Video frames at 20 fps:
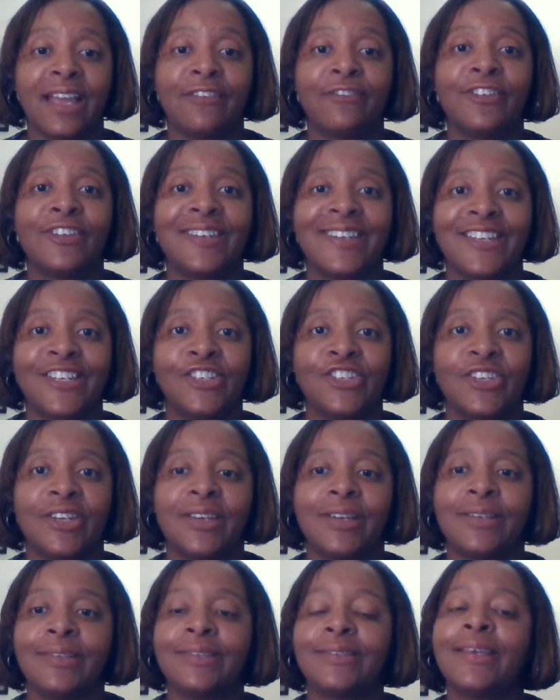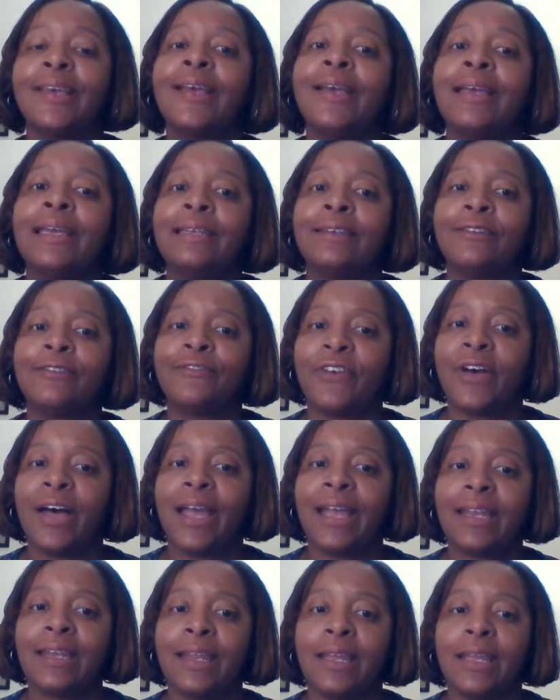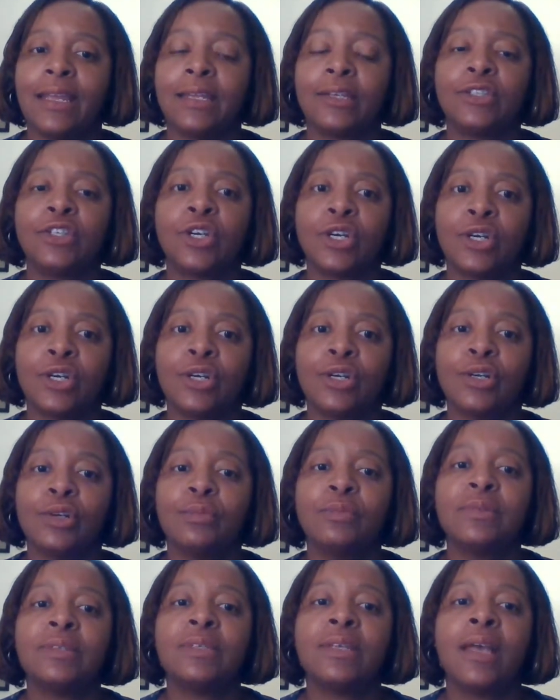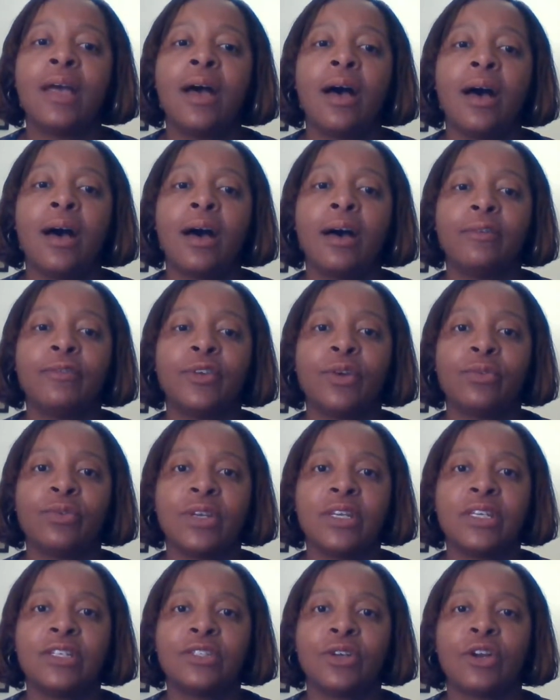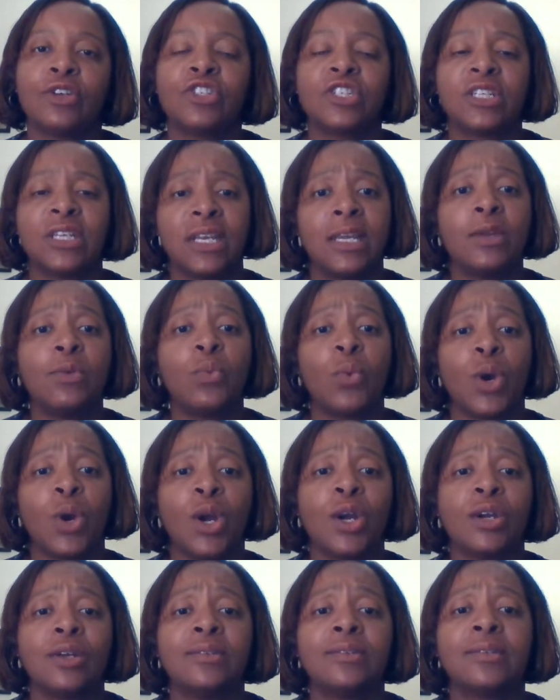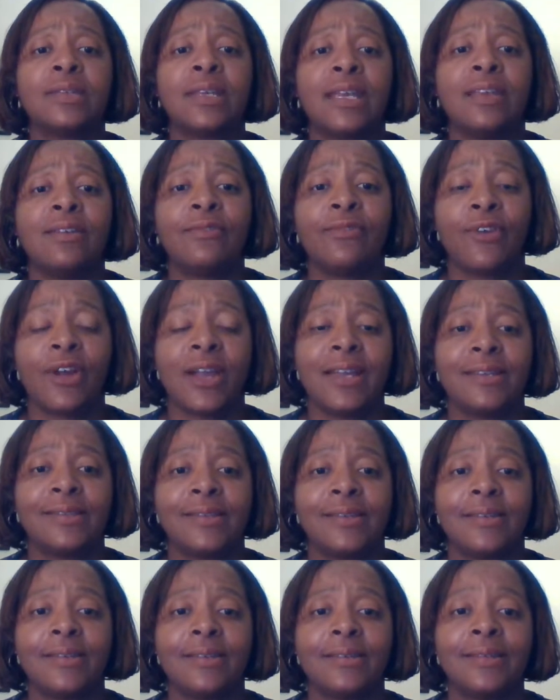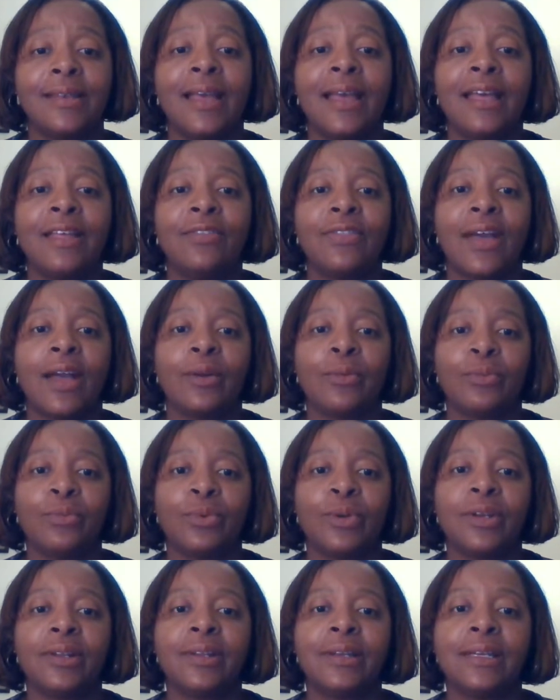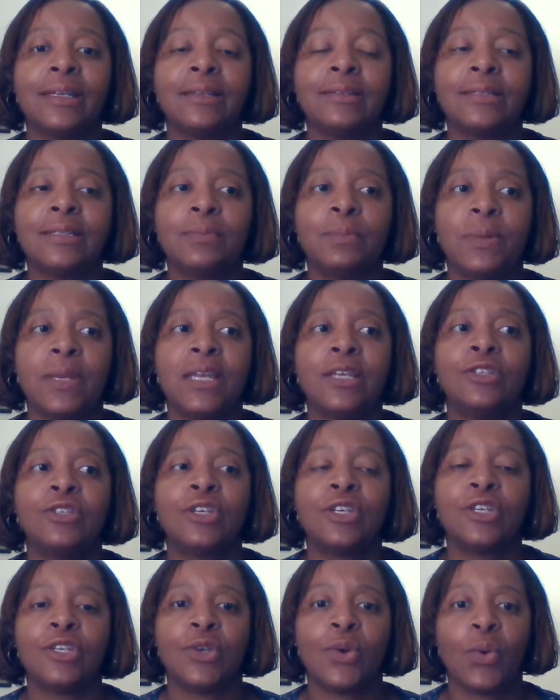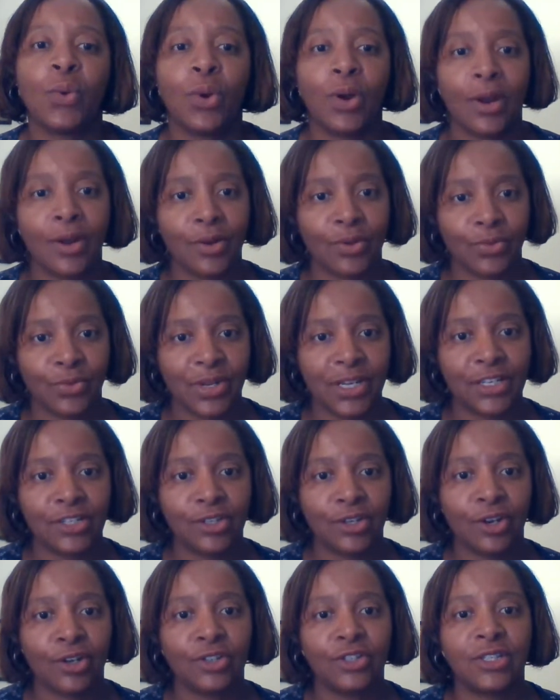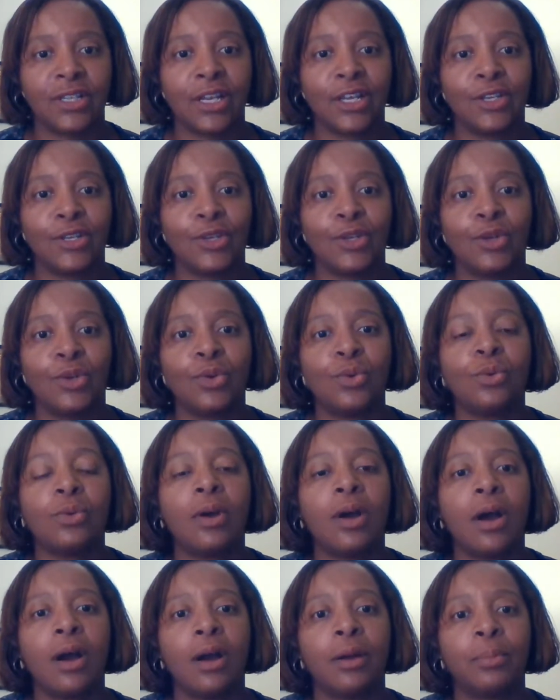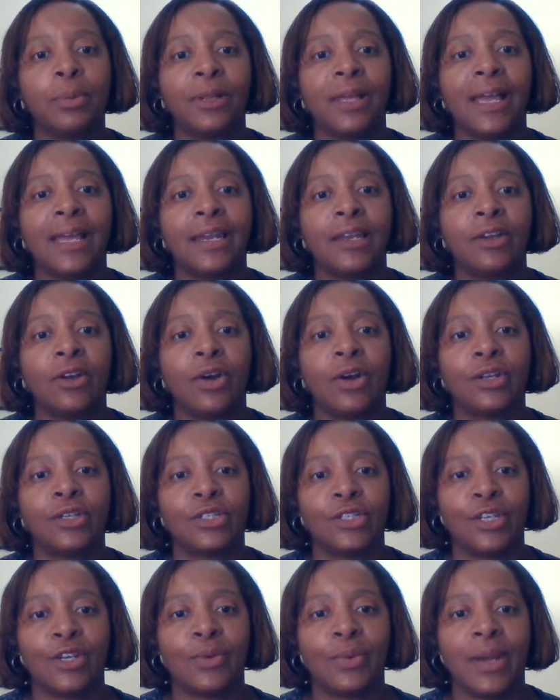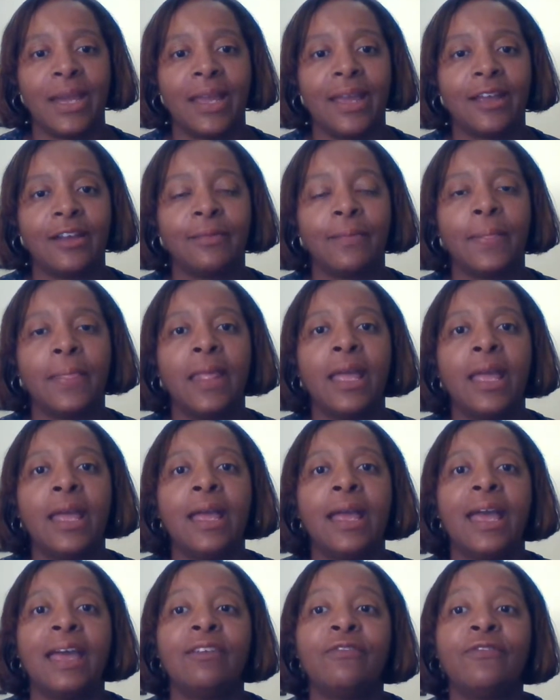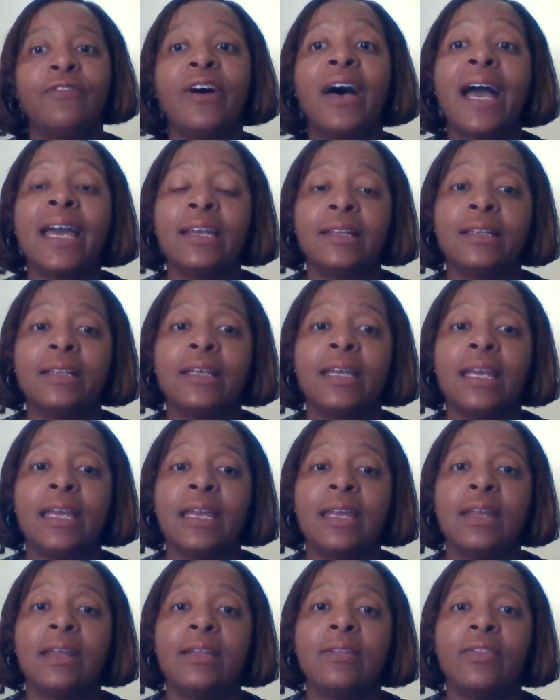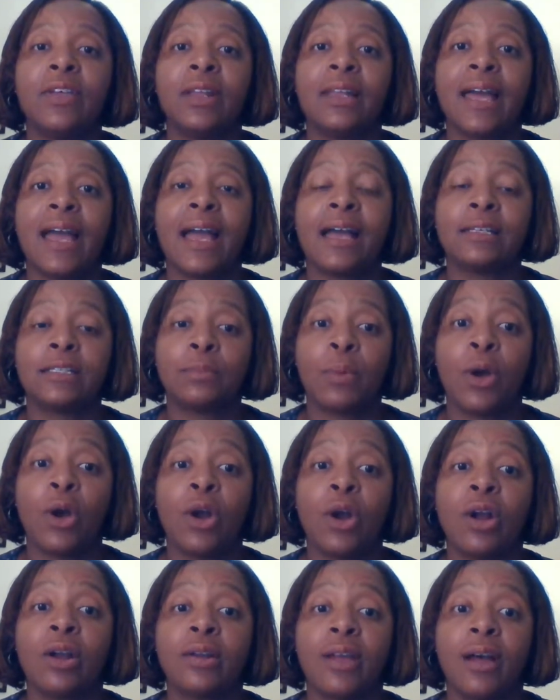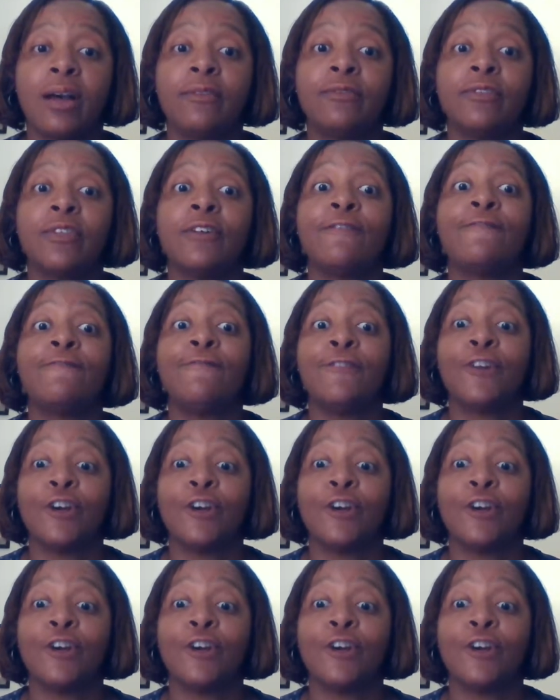definitions, defining terms of your research, key words, key phrases that really speak to your research that you are planning on doing. And finally, the last part of the